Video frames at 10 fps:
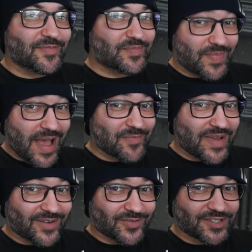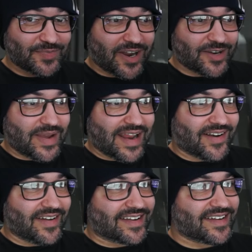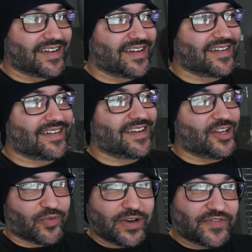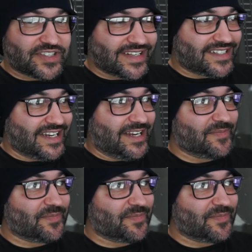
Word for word: Batman or Spider-Man? Like, yeah, you're in the city.